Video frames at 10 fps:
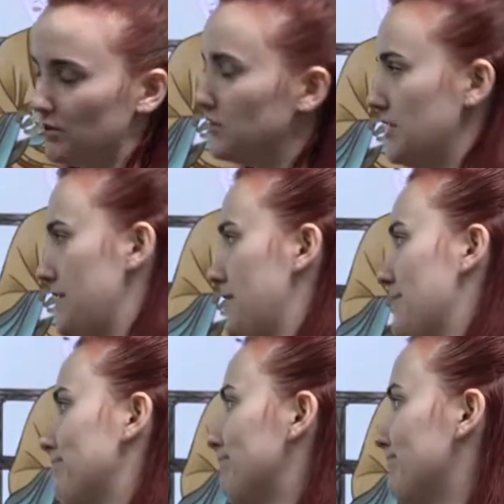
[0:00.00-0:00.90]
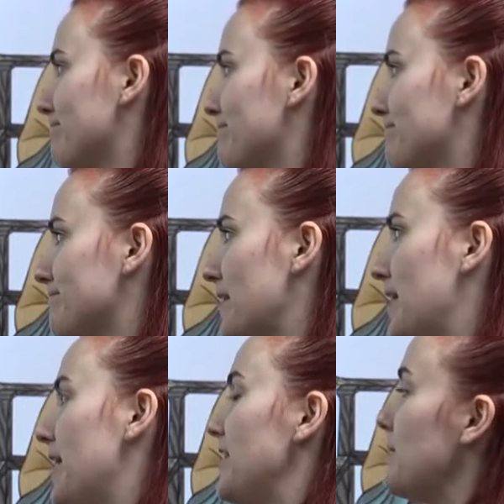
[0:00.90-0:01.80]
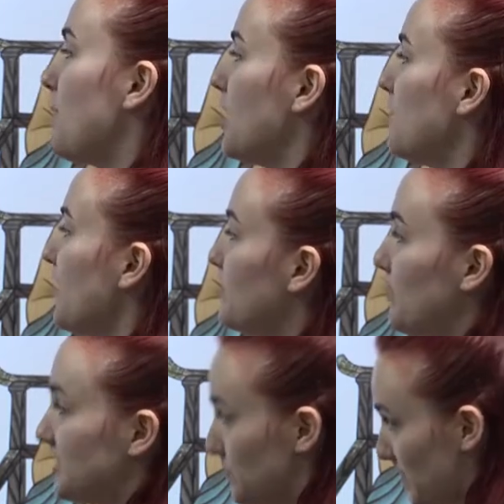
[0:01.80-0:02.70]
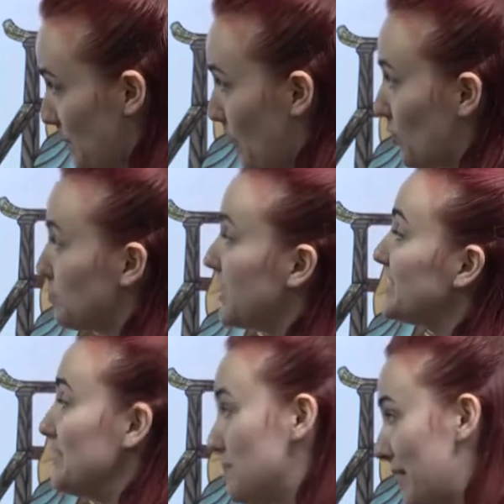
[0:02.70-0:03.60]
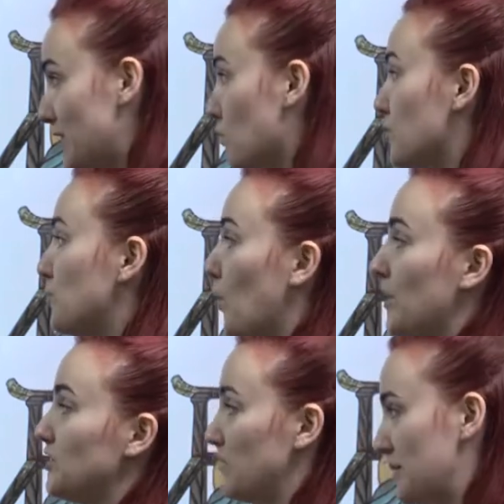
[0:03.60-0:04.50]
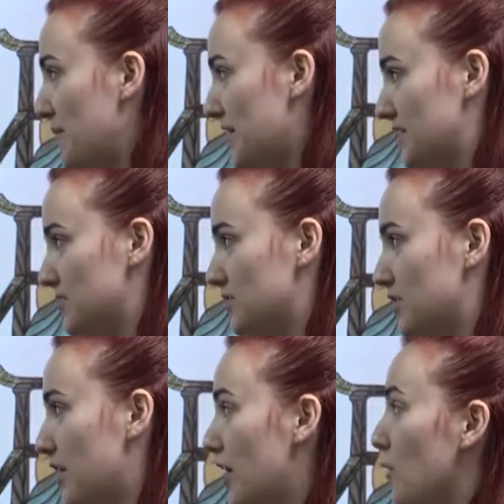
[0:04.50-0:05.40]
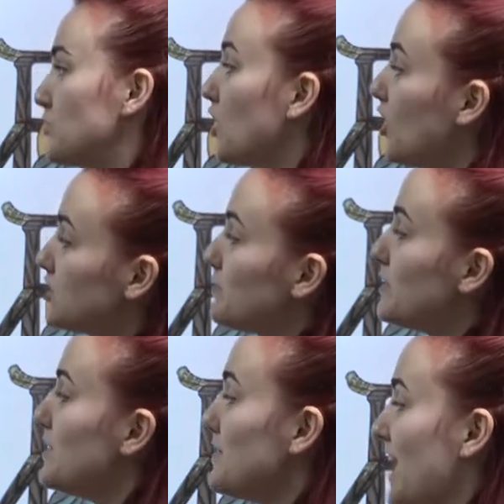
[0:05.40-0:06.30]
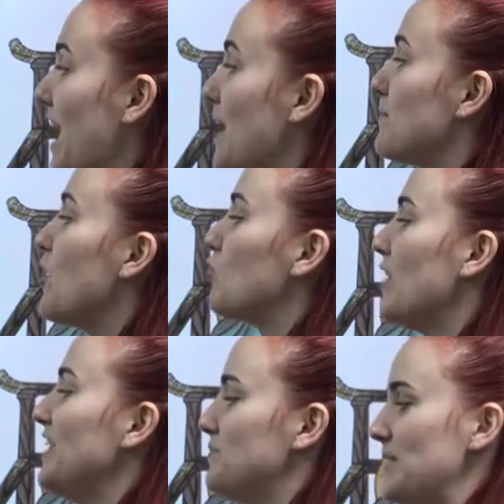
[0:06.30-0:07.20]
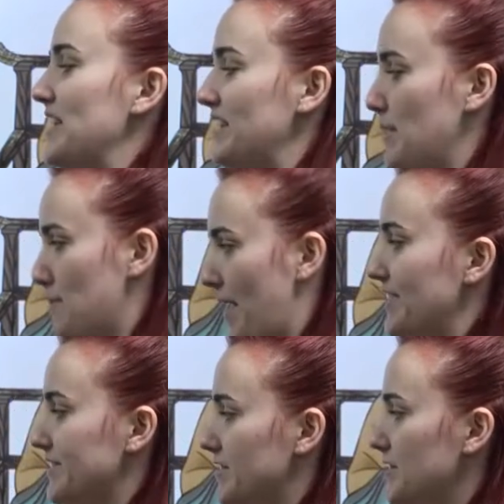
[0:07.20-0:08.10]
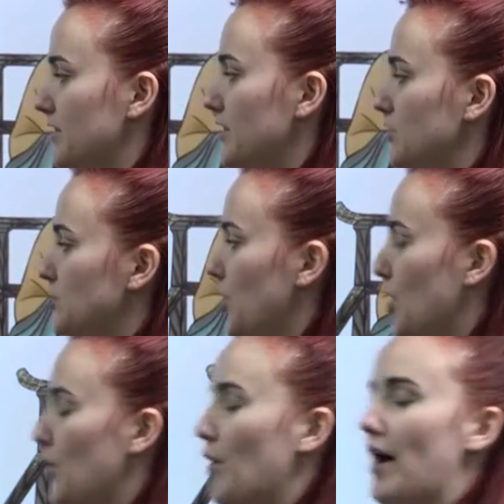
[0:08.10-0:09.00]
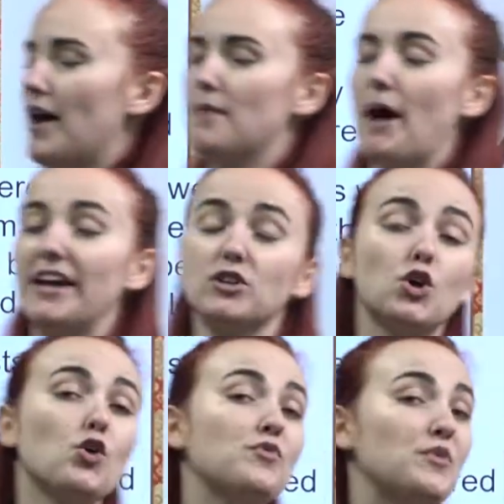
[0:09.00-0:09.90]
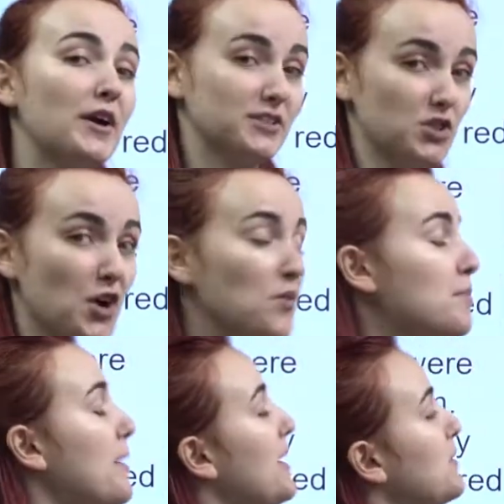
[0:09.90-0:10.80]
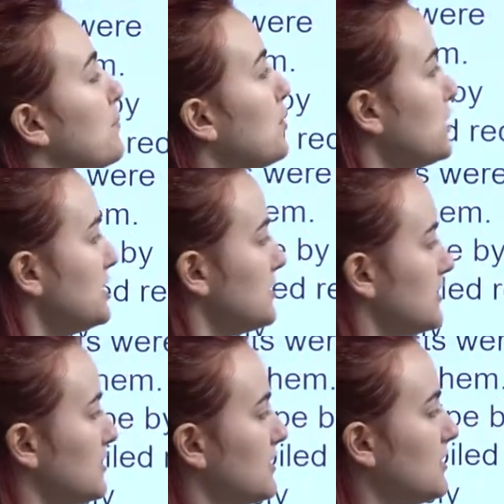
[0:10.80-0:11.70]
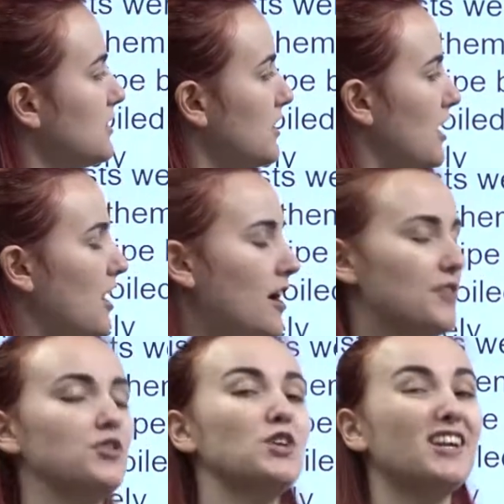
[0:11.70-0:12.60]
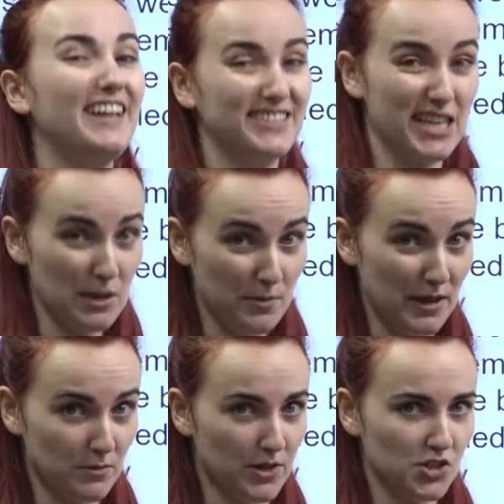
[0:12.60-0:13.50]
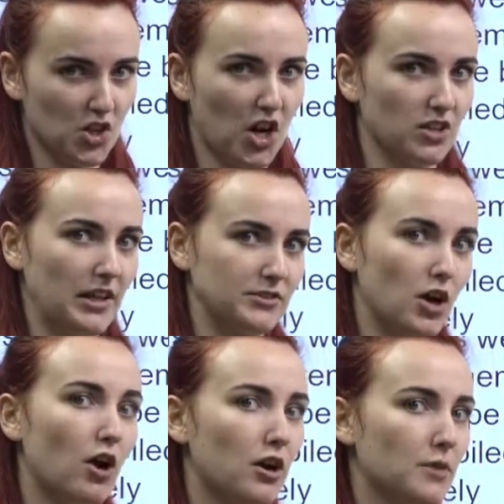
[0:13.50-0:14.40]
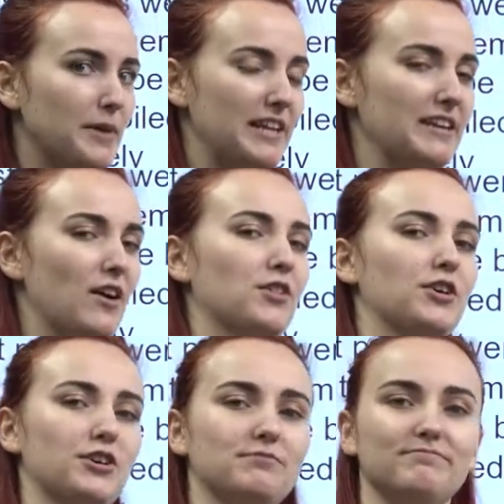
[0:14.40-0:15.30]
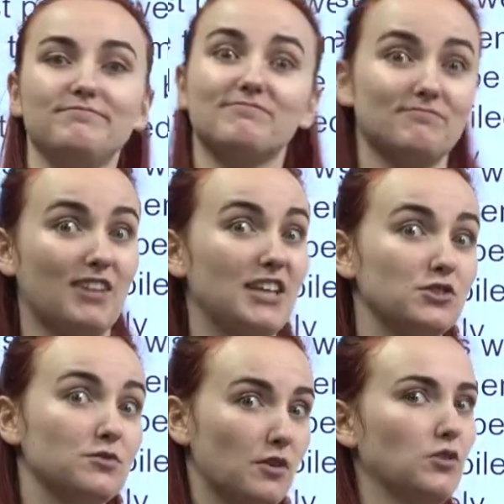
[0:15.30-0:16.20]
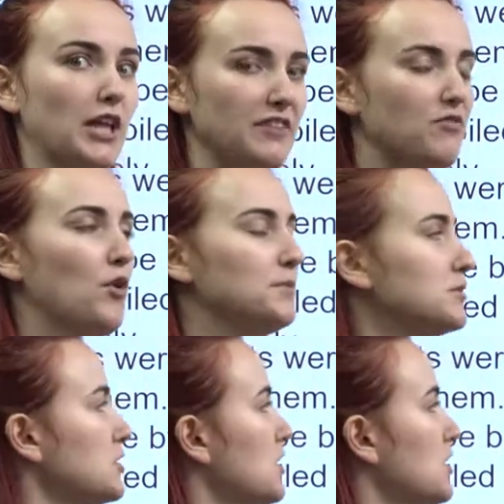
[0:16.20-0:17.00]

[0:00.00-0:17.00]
to eat them. They modified the recipe by replacing meat with boiled red beans, which ultimately became red bean paste. So I don't know if you guys know, but Buddhists, they're not allowed to eat meat because they're not allowed to harm any other kinds of life forms.